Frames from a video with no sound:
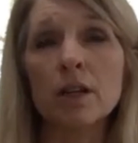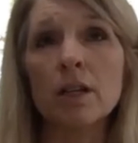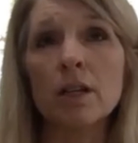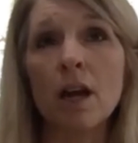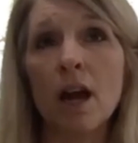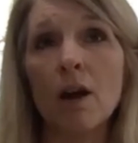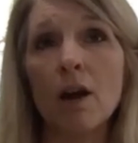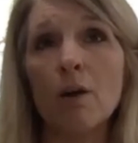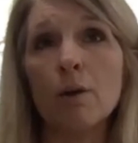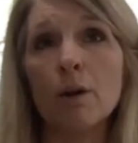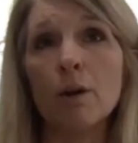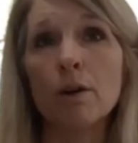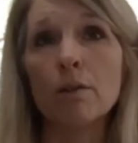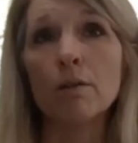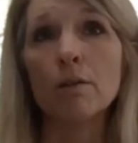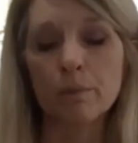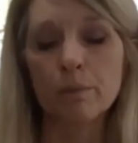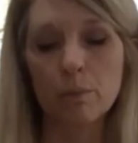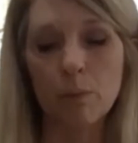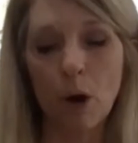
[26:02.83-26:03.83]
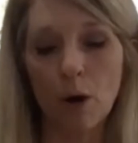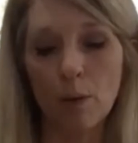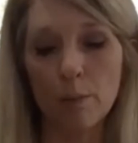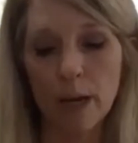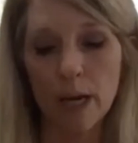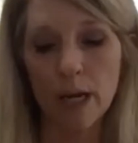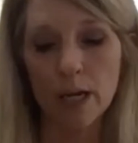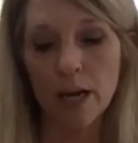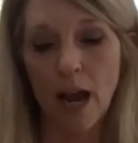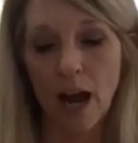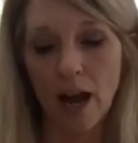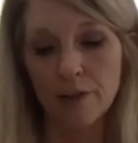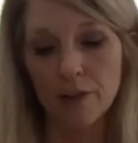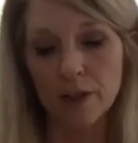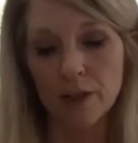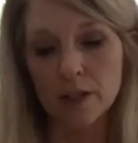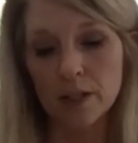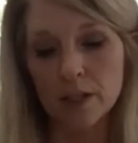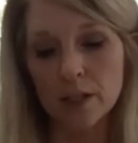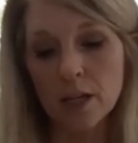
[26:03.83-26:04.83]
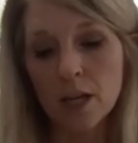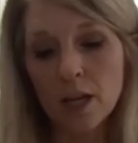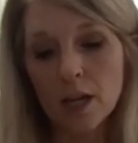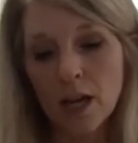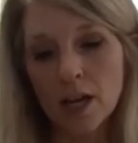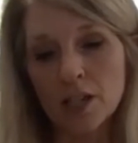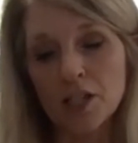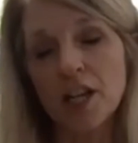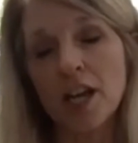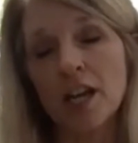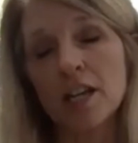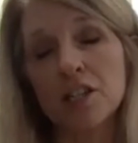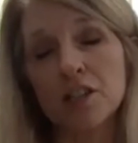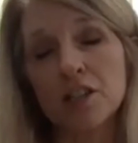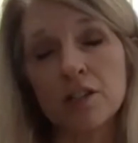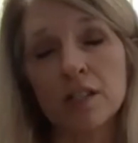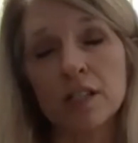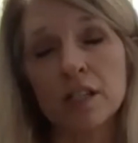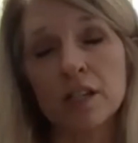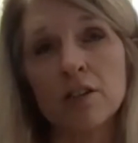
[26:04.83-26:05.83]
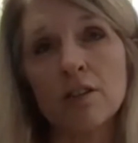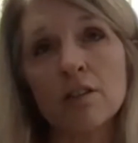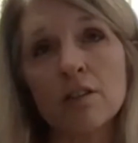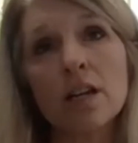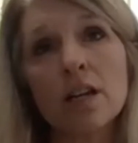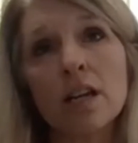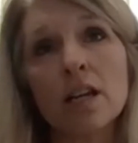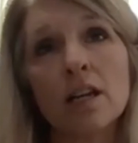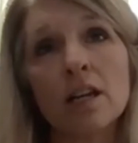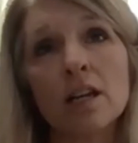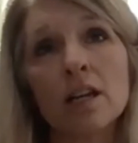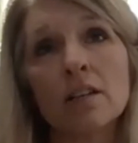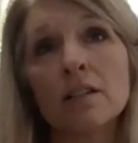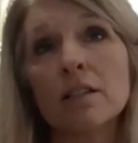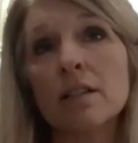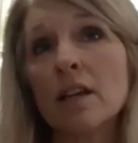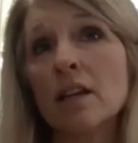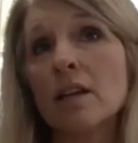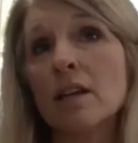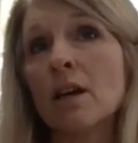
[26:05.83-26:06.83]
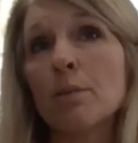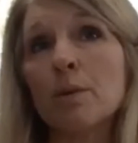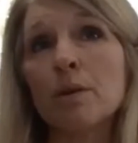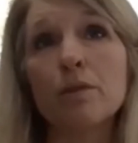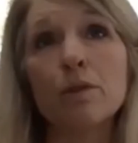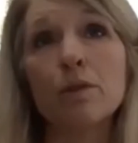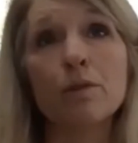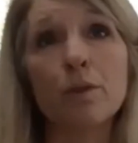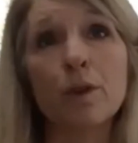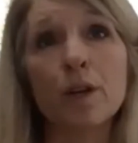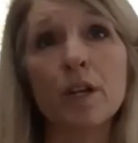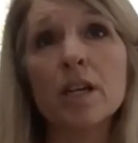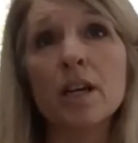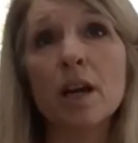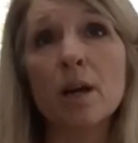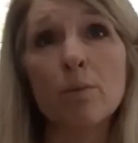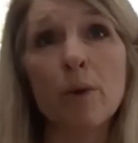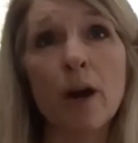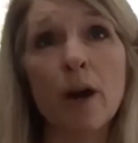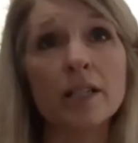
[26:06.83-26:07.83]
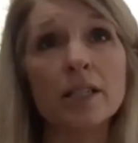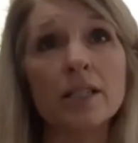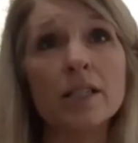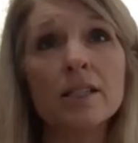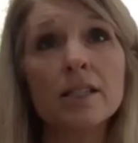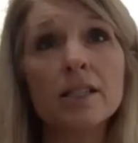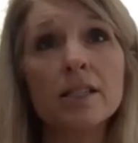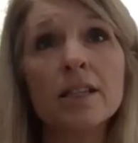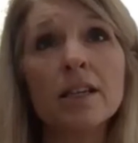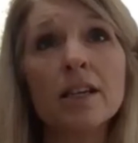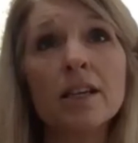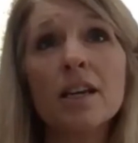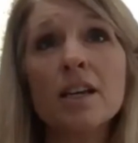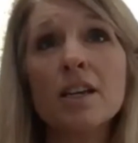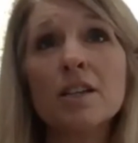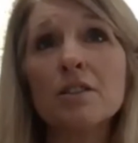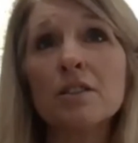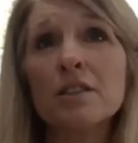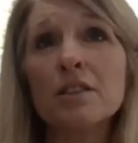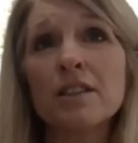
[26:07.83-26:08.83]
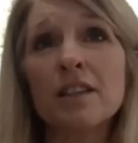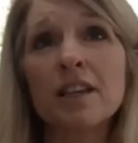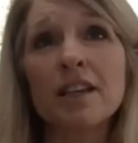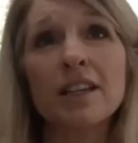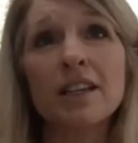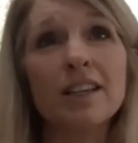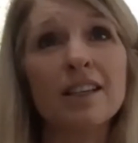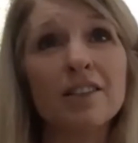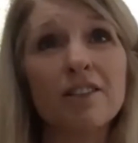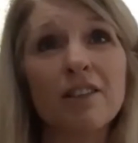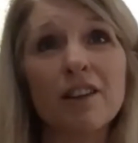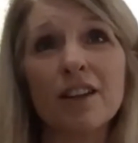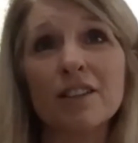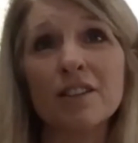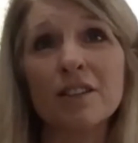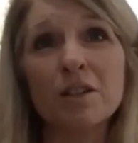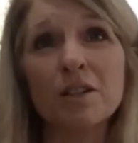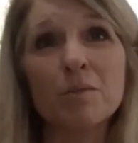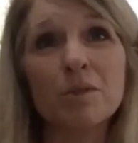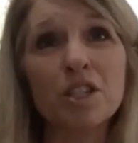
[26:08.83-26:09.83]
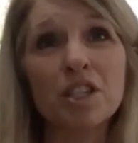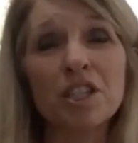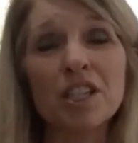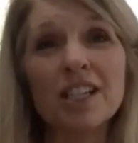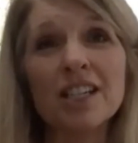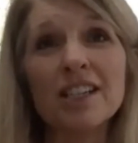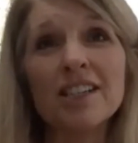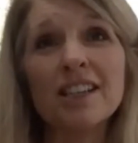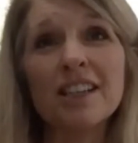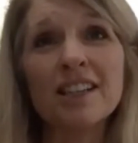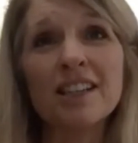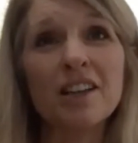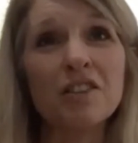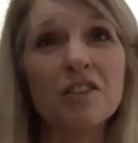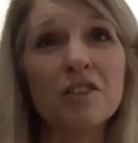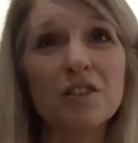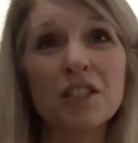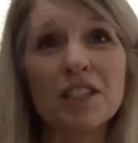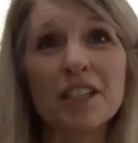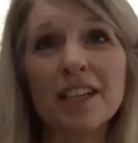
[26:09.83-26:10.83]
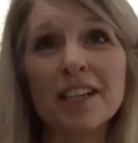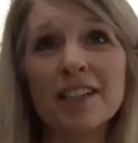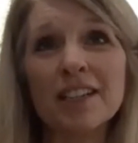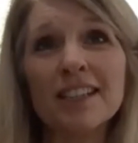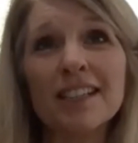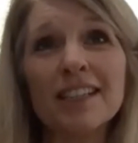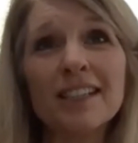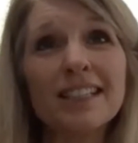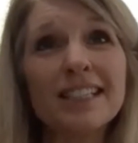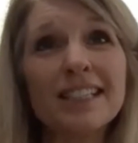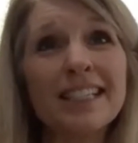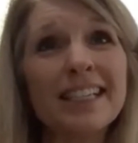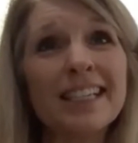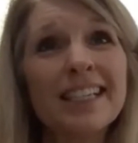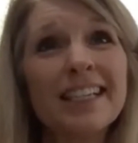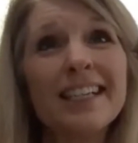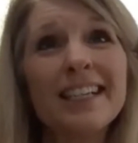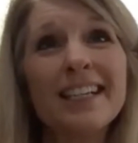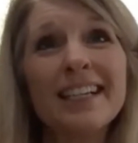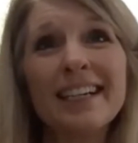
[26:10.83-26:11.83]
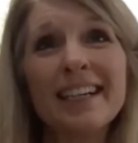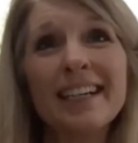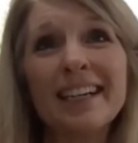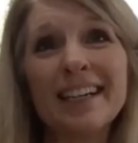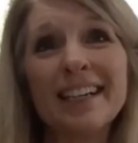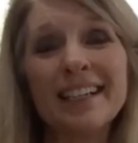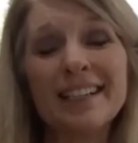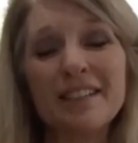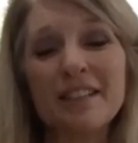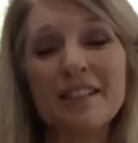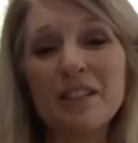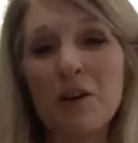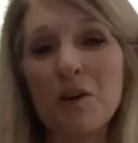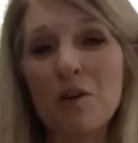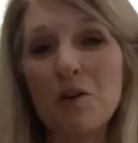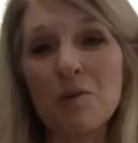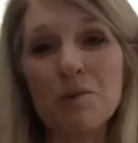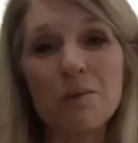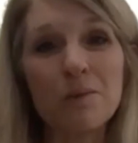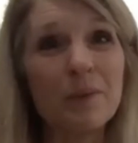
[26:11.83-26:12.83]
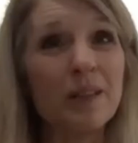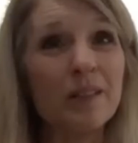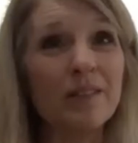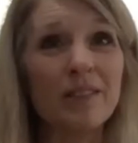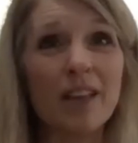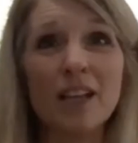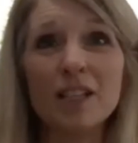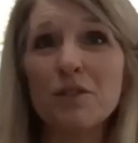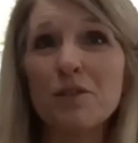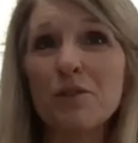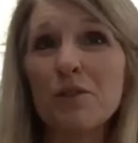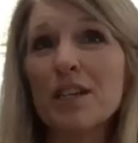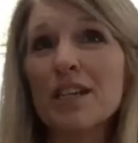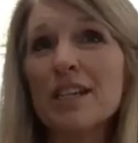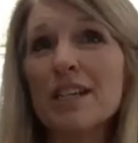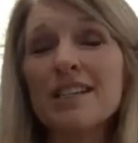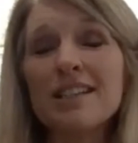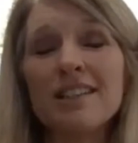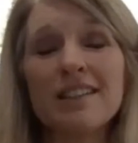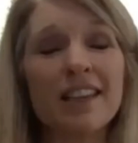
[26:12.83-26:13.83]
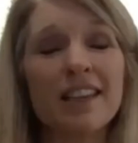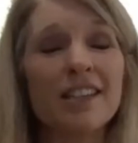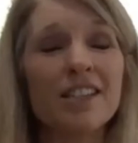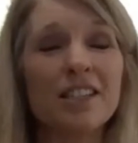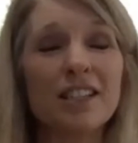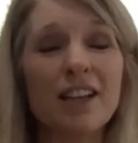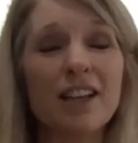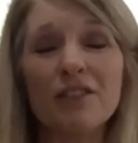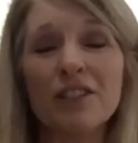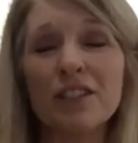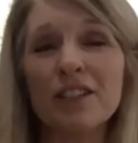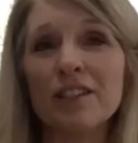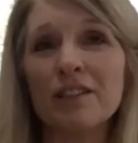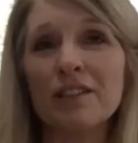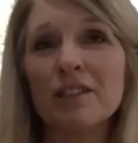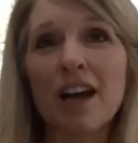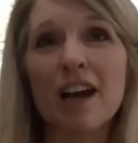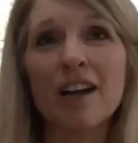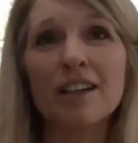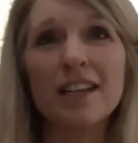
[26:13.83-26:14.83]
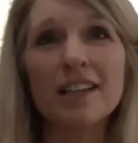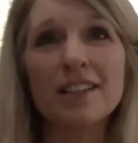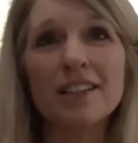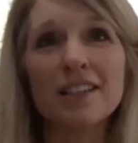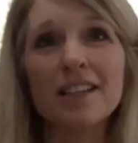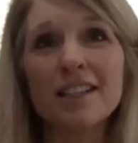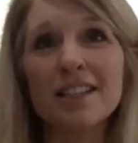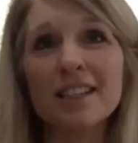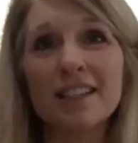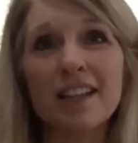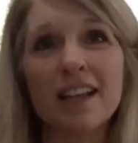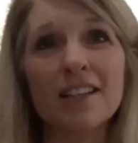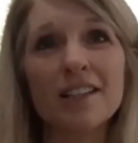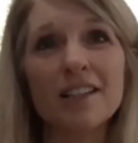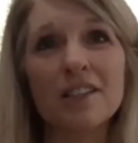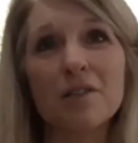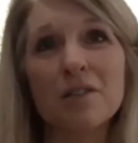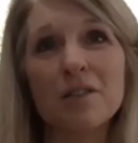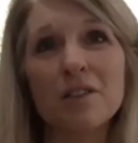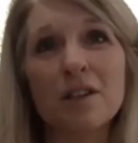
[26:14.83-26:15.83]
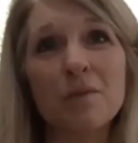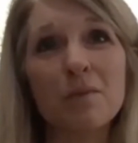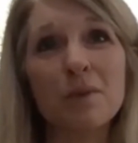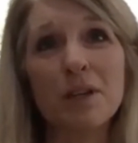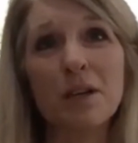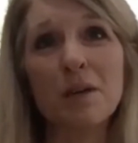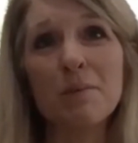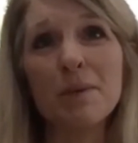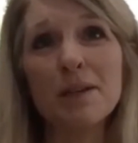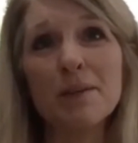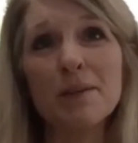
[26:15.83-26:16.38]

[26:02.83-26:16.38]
our main Athens Educational Center, and they can come in for free and practice so that they can get their hands on the machine and understand it. So that's free. They just have to contact us and let us know that they want to come in.